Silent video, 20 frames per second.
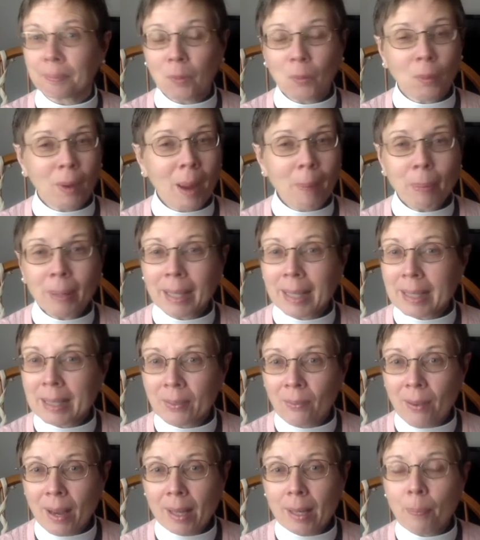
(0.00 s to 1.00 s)
rapidly
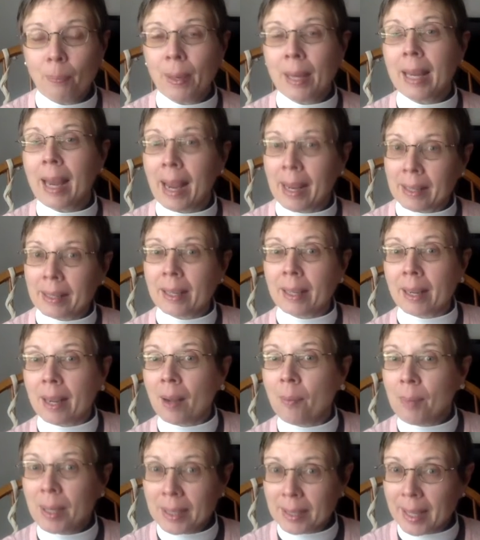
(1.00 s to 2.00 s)
developing and
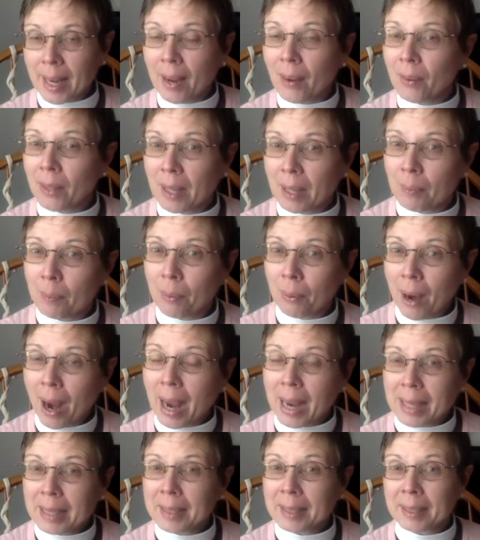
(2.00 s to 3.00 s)
coming down in
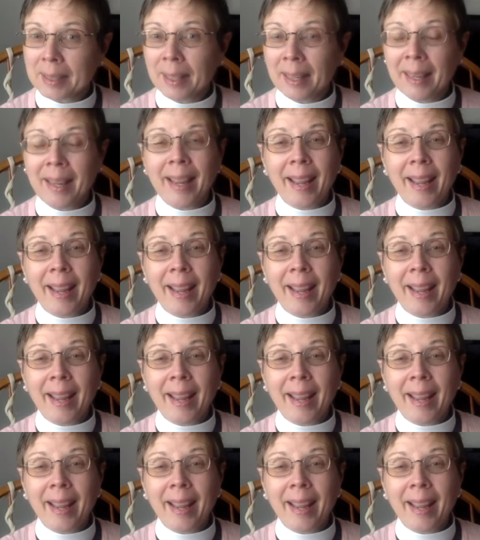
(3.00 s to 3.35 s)
price,